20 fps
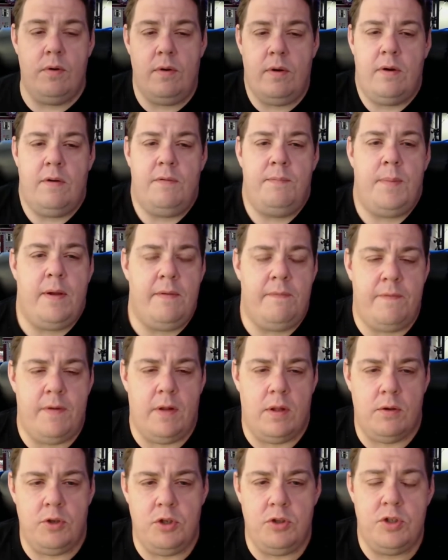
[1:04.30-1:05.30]
of my
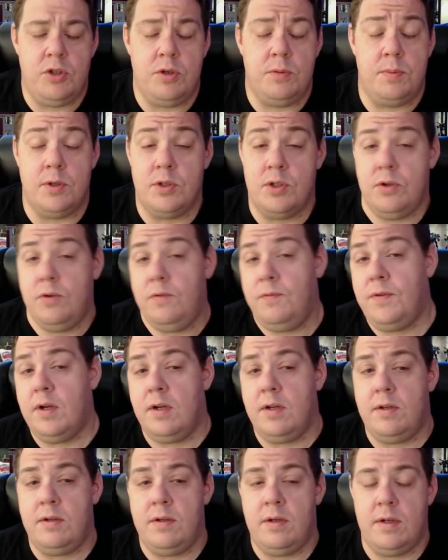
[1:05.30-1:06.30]
fellow YouTubers who've
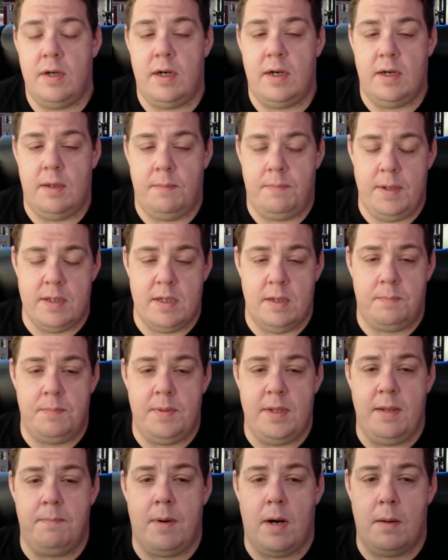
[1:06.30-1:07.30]
done, picked up
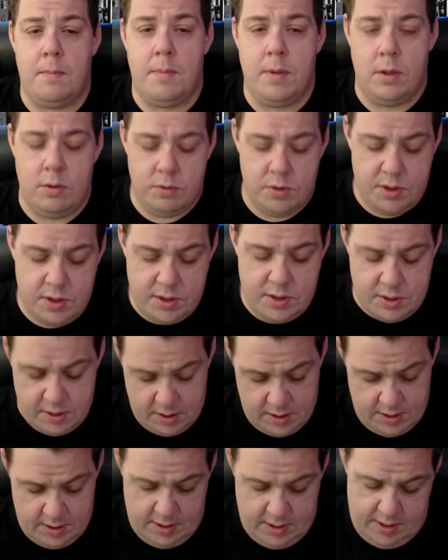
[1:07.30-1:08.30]
the Barbados,
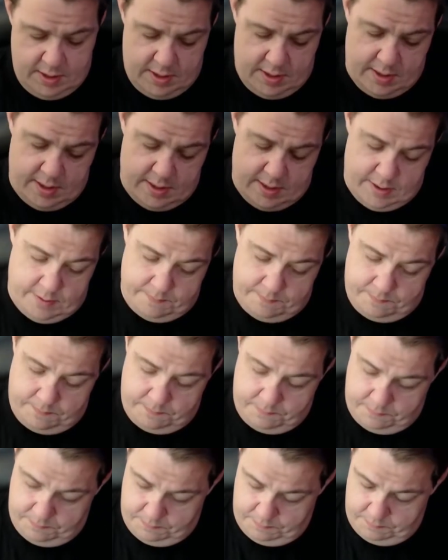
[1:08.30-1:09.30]

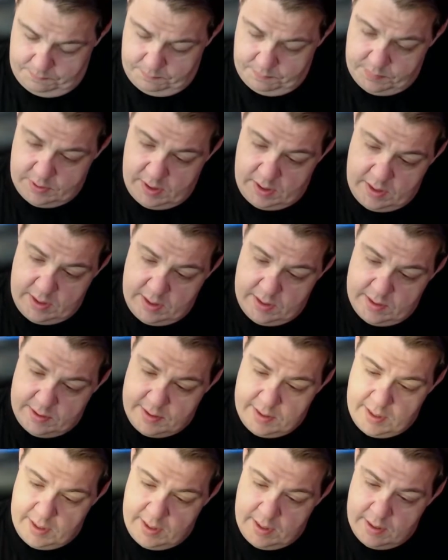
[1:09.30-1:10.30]
it is
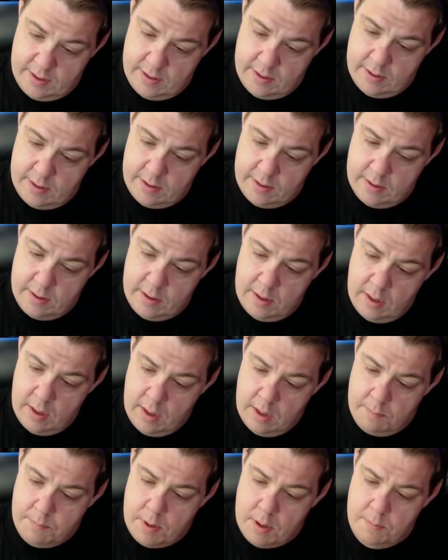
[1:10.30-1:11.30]
the
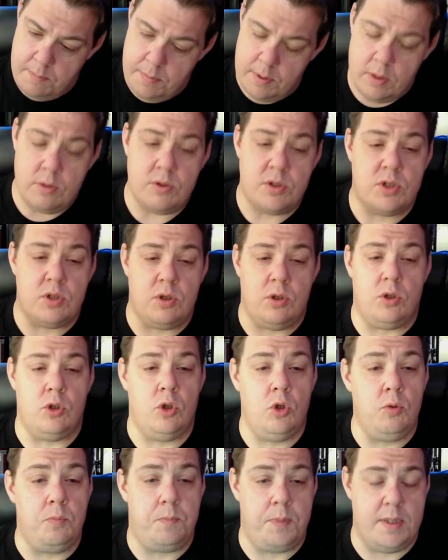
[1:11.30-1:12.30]
Barbados
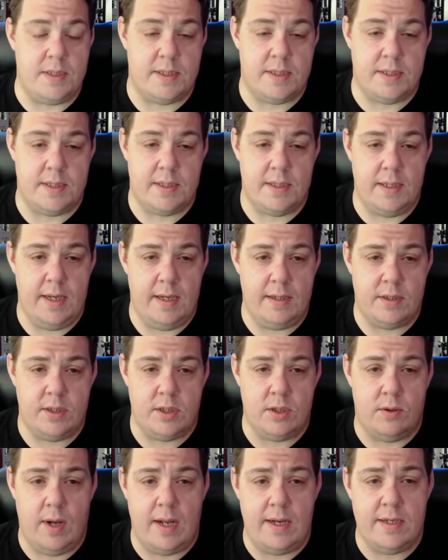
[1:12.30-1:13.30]
Lupus.
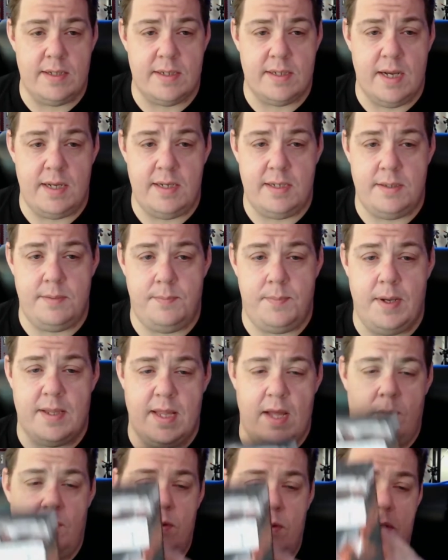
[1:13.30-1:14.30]
So I decided to pick
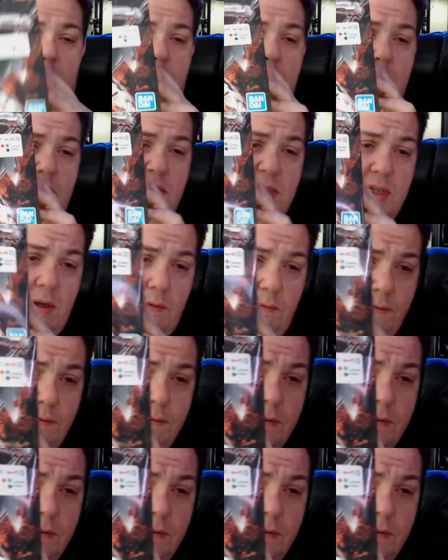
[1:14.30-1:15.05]
that one up myself.